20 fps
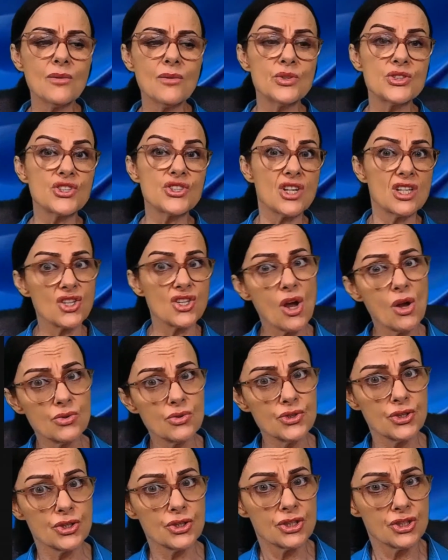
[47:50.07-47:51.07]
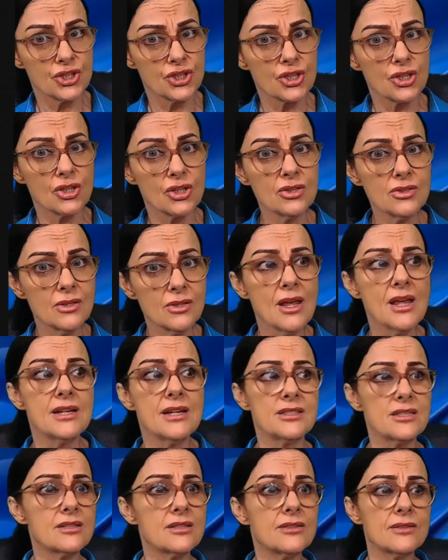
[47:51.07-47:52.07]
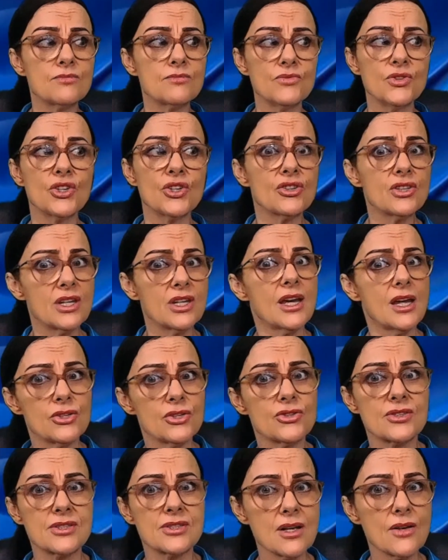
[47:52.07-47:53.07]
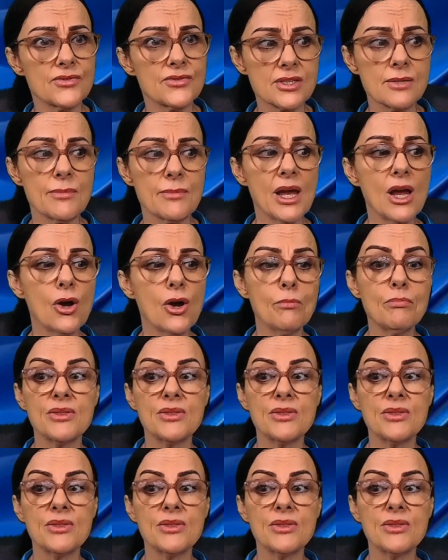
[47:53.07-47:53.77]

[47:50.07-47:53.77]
which they told you to do to get yourself some help,